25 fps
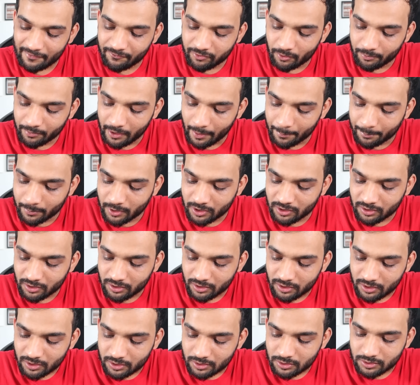platform
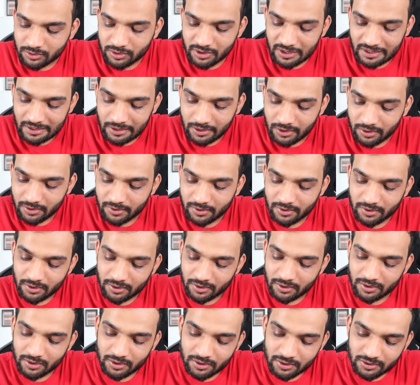number three.
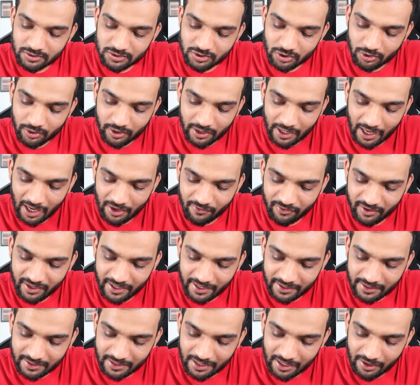So
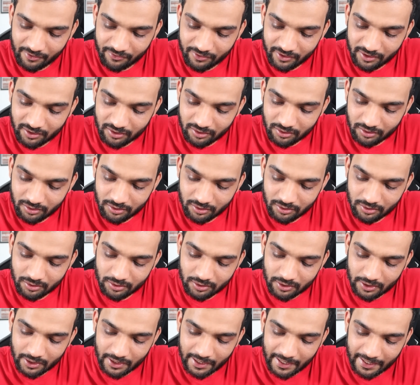arriving at 11
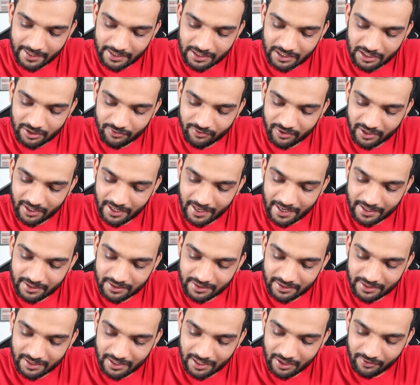and leaving
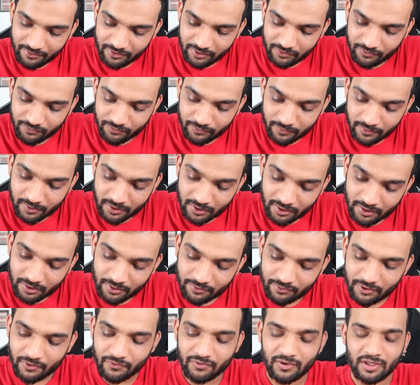at
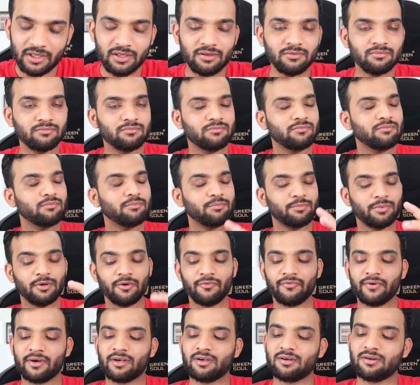11.50.
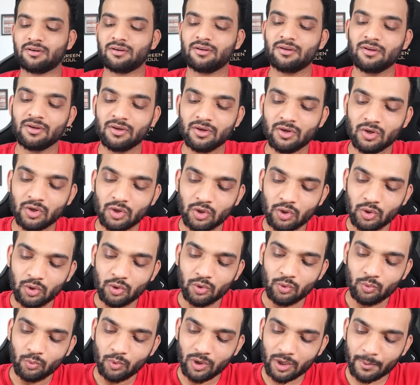Perfect.
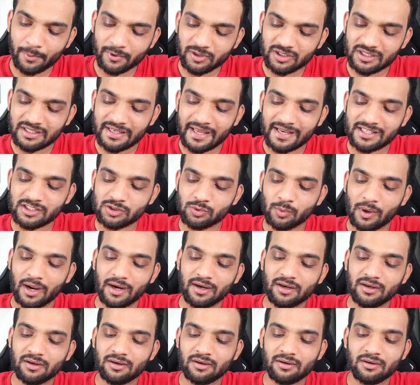What about the next
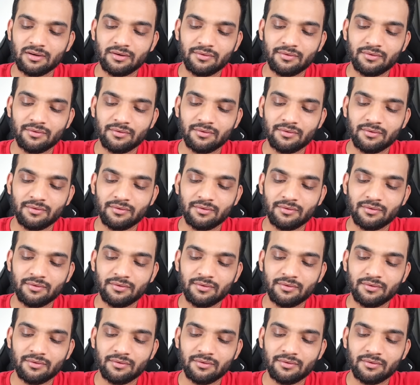one?